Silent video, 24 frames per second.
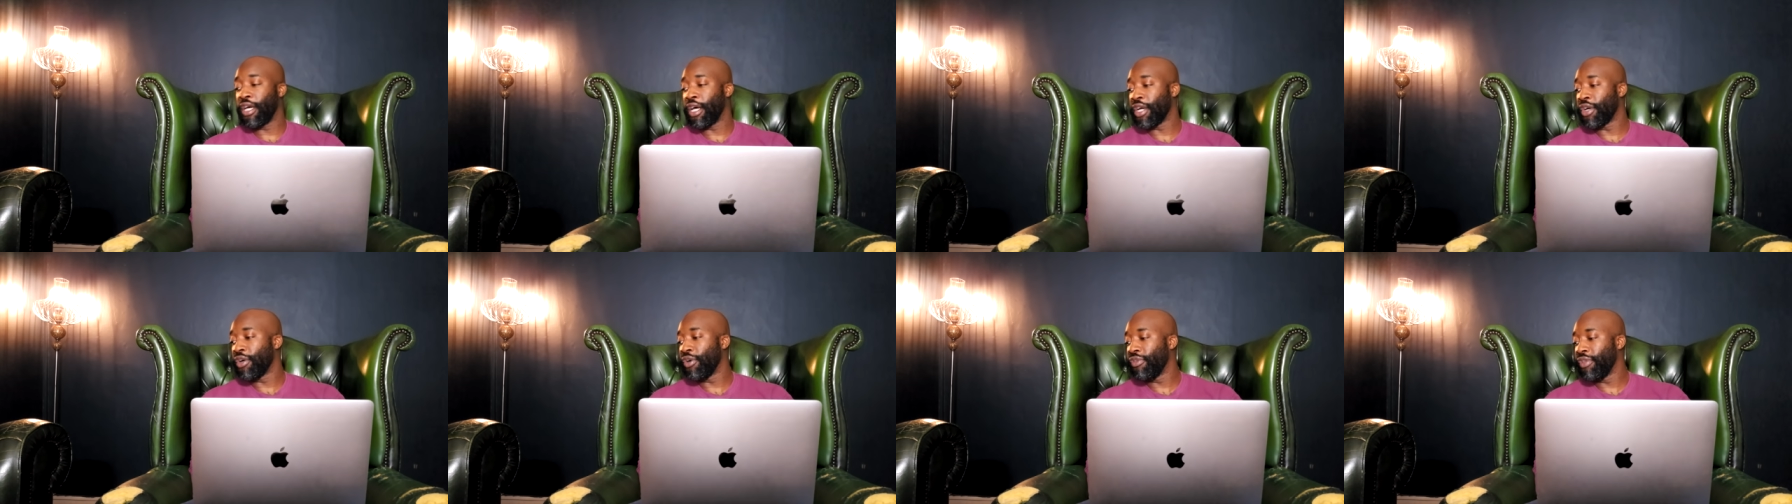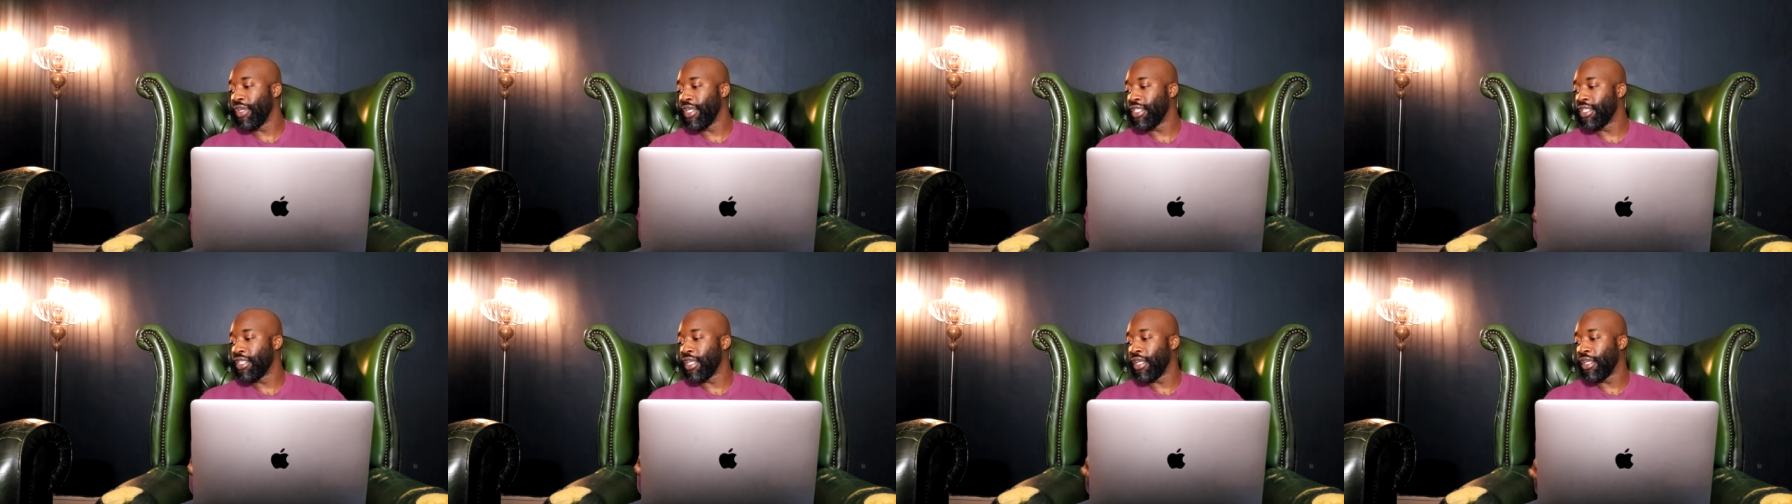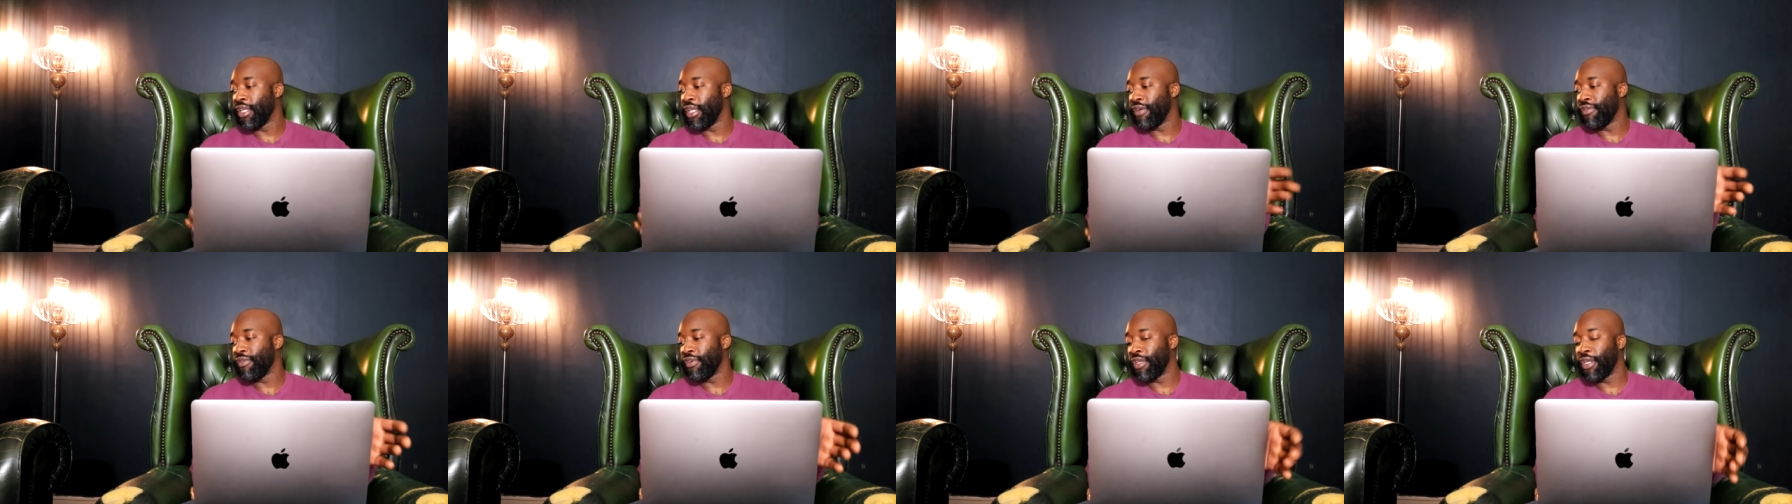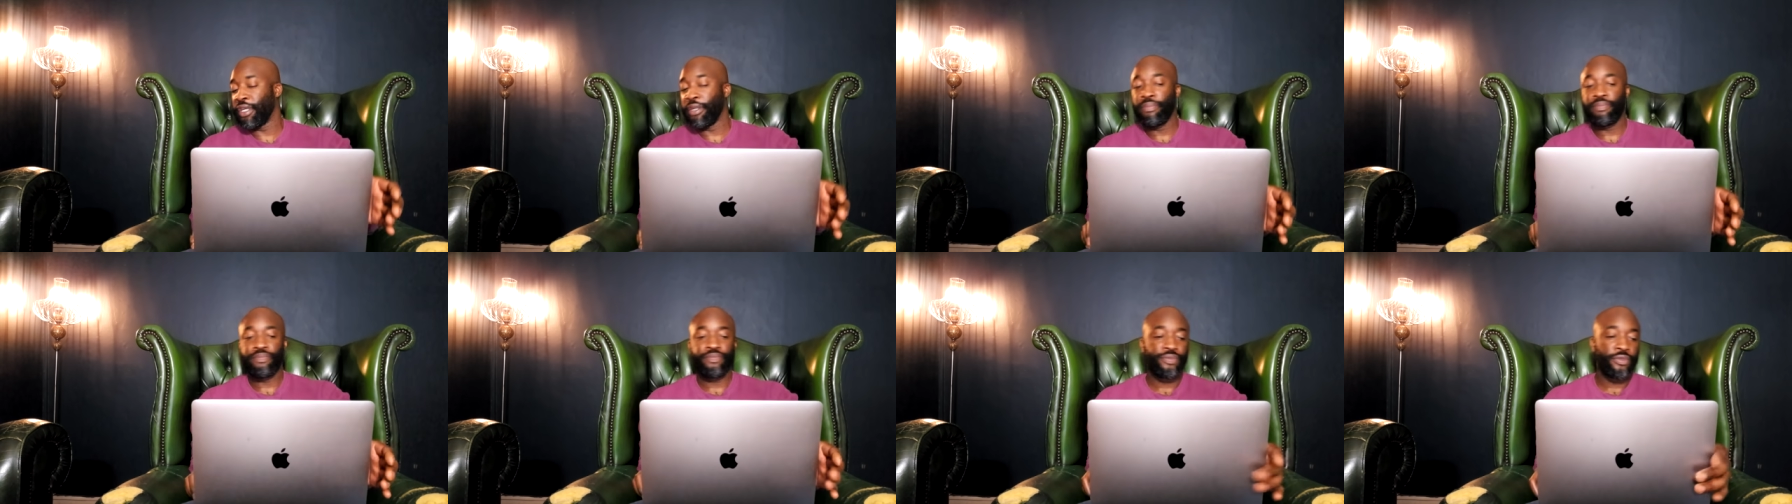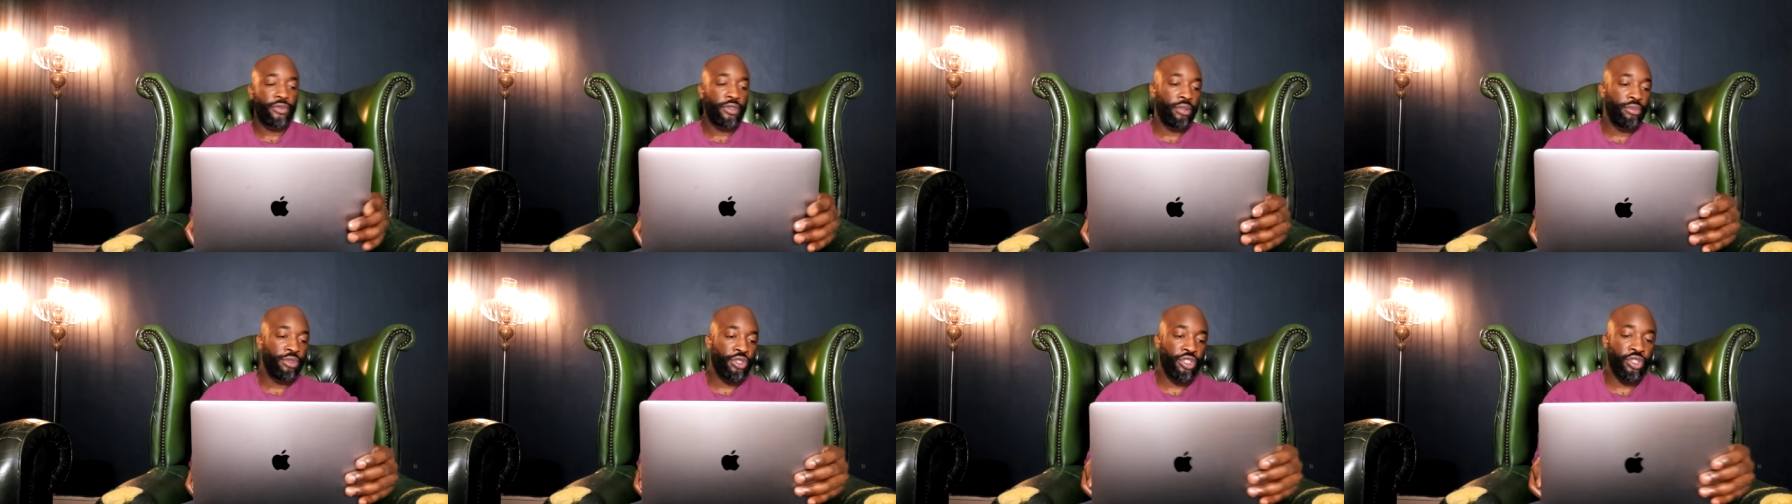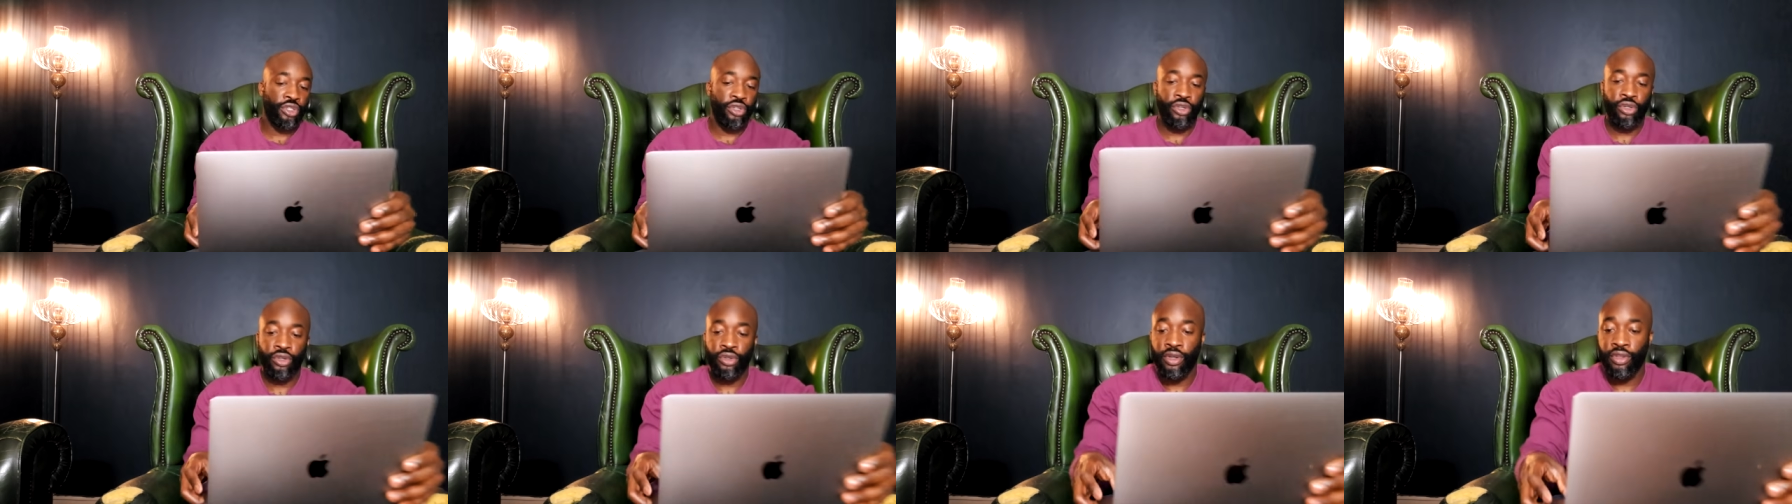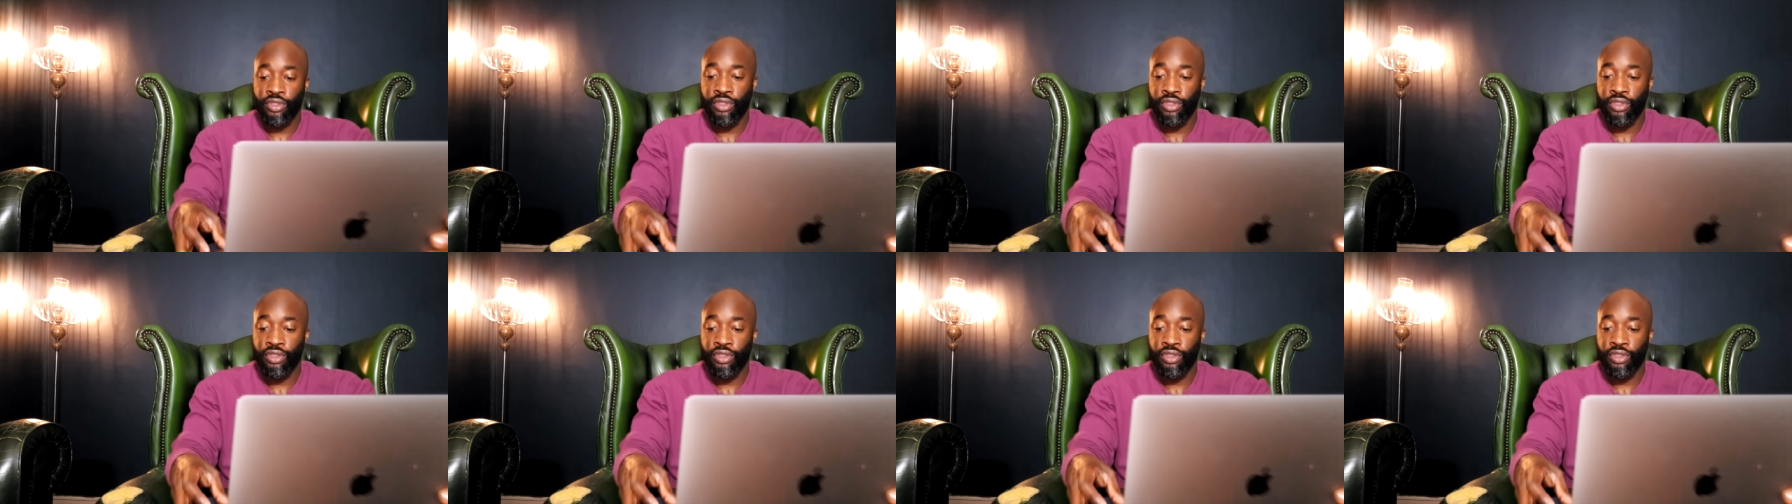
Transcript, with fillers: I got these done the other day. Let me show you.